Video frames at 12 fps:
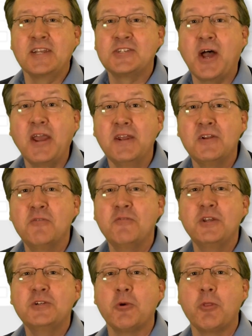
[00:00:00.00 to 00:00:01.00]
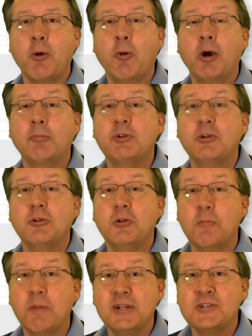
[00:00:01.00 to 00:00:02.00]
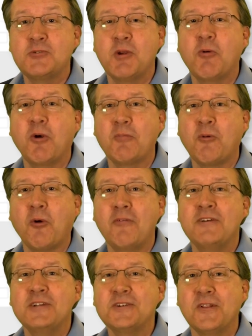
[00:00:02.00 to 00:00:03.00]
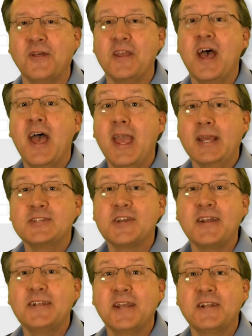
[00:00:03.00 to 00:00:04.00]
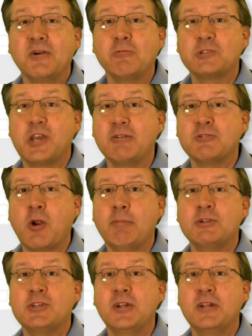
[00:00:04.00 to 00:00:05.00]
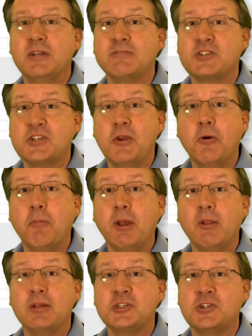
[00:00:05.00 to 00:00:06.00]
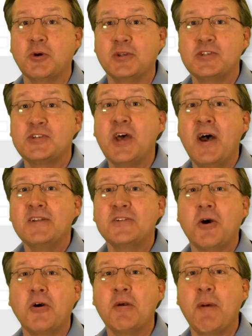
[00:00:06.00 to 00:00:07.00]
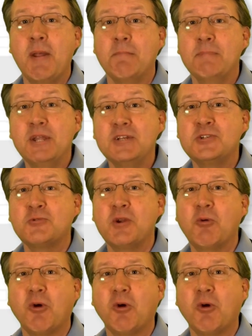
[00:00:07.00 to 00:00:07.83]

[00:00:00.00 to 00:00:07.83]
exciting new feature that will help you to do ministry work more efficiently. Inside Technical Sales Representative Steele Billings joins us to talk about Ministry